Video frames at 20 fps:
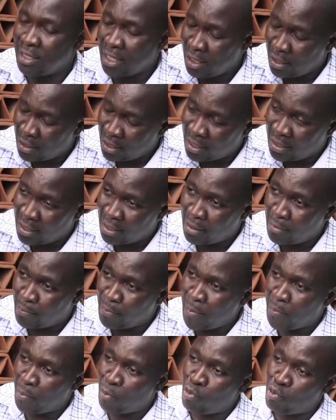the
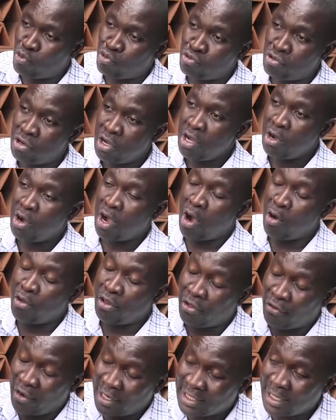people who are on
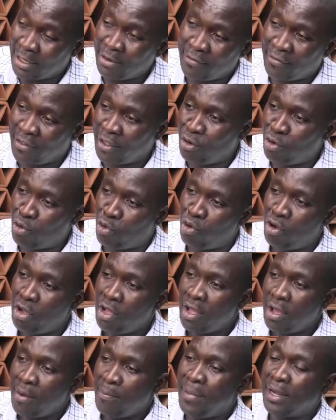the right side of the law,
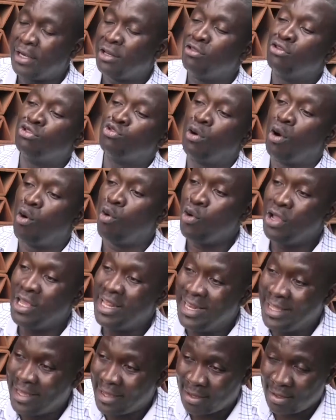but those who are
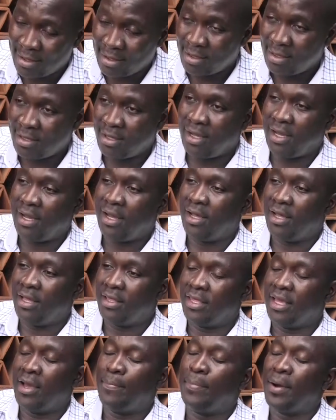oiling
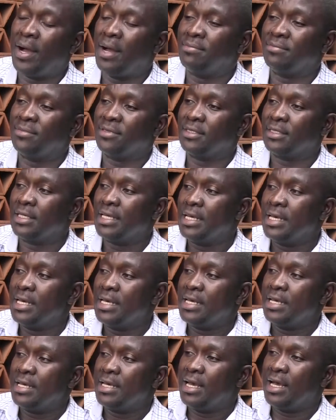their palms.
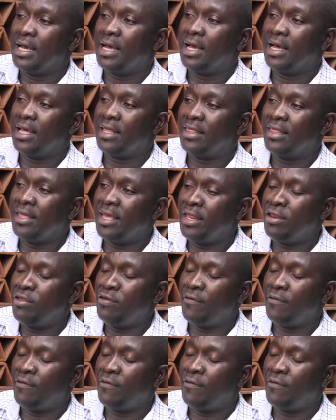Then